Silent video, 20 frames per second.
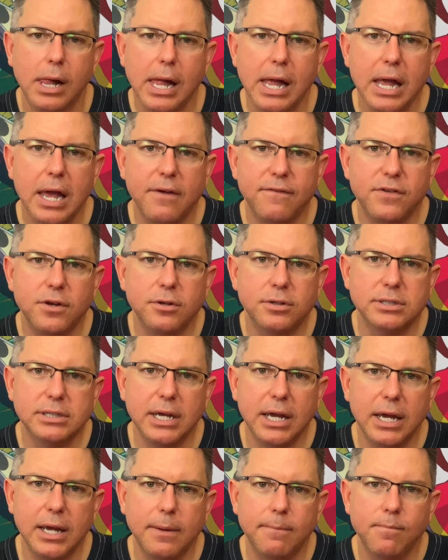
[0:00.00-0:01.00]
if you
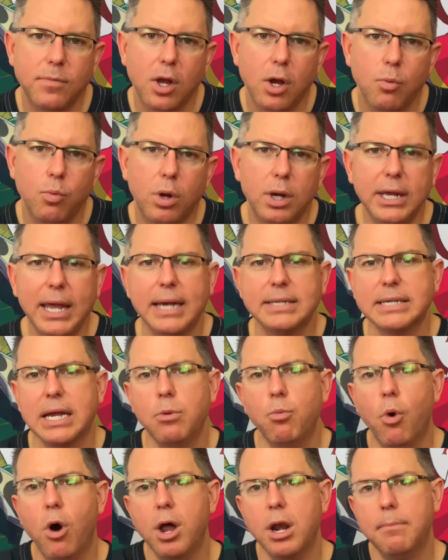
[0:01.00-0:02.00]
say, well, yes, I
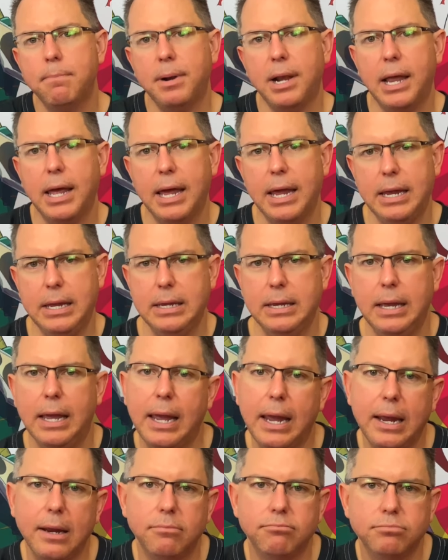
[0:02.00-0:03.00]
want to play
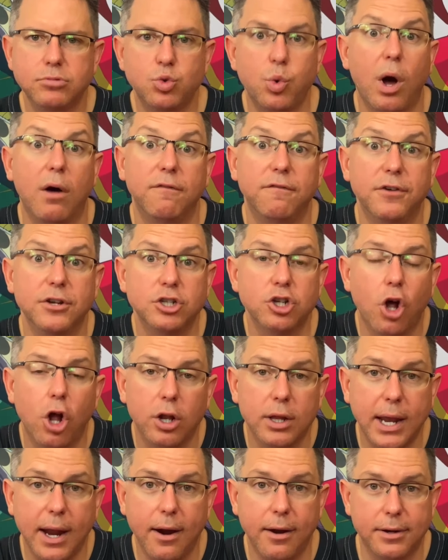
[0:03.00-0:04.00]
a 12-foot
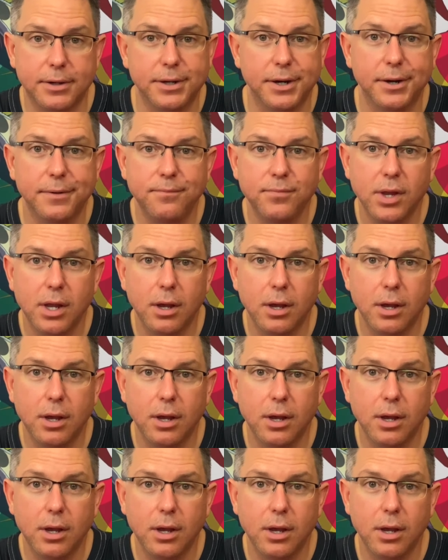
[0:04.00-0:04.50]
tall character.